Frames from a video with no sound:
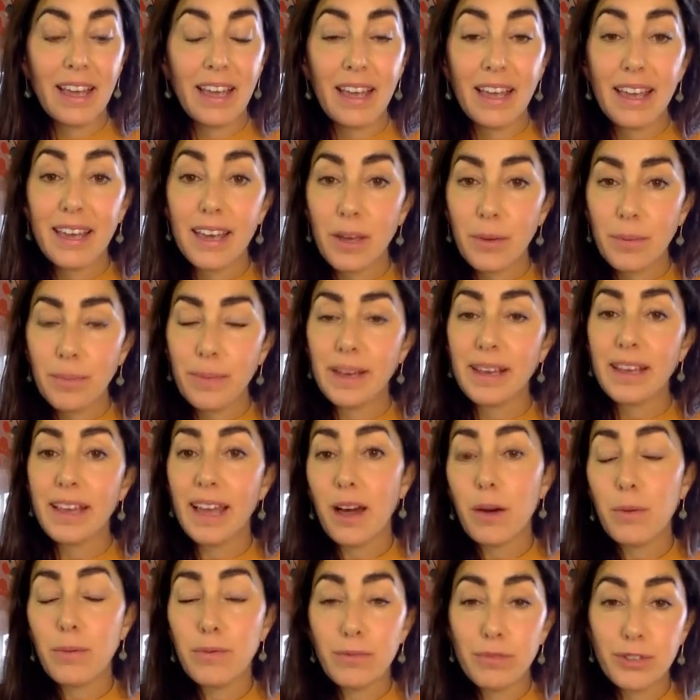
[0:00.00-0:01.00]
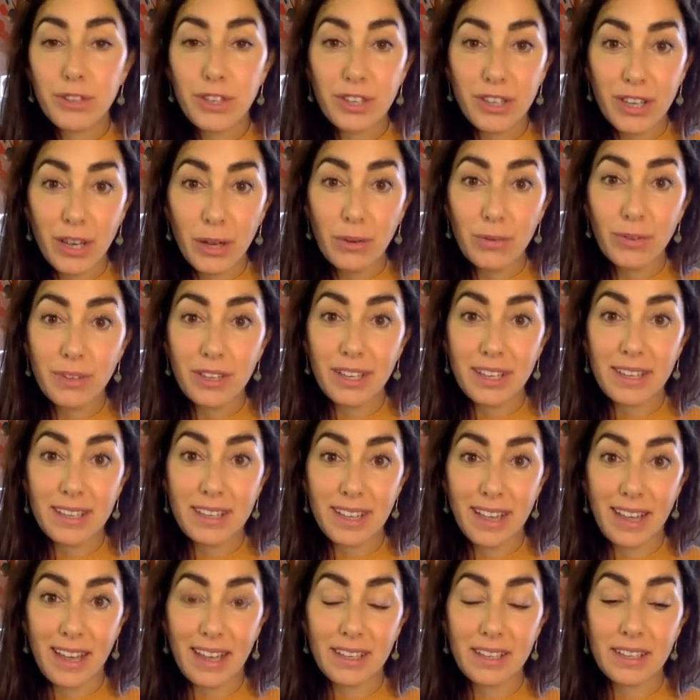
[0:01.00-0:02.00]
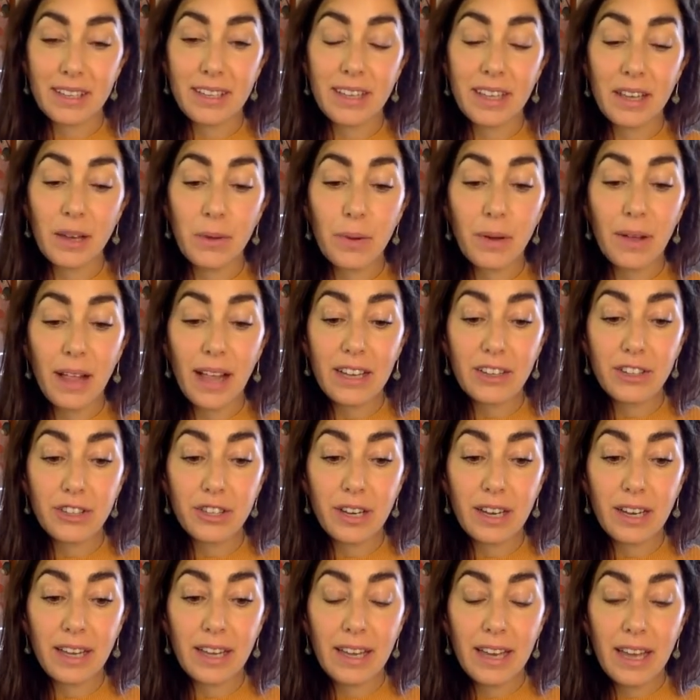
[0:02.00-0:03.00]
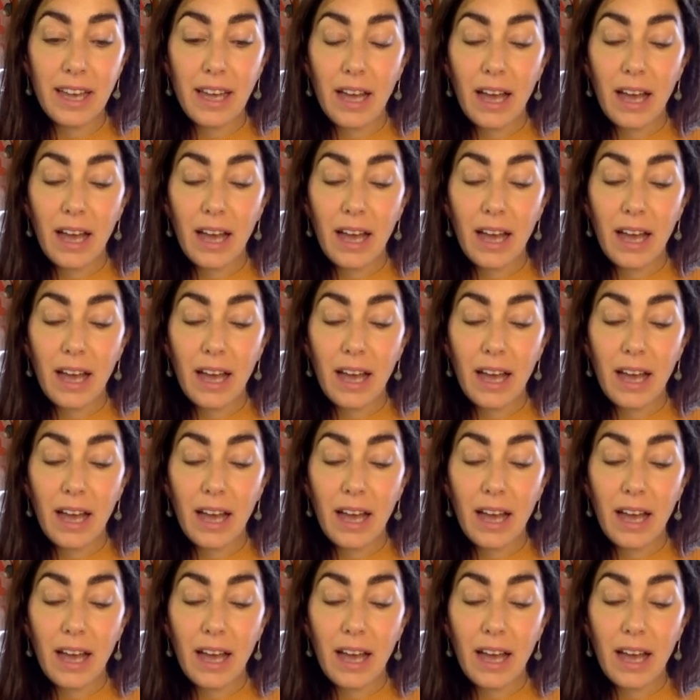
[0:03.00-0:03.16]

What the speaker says: it can be helpful to notice that and to think, well, actually,